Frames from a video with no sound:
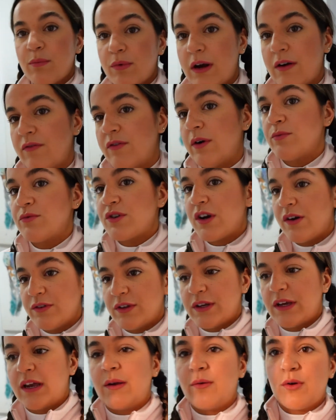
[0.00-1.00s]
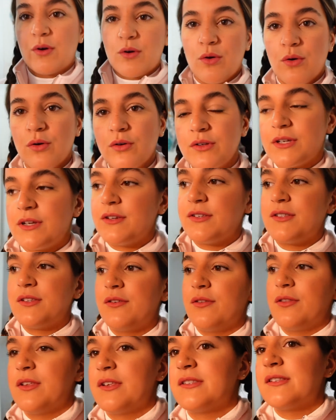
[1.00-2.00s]
whenever I'm traveling anywhere cold, I used to
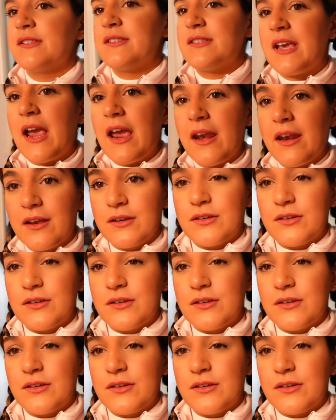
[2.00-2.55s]
do this in skating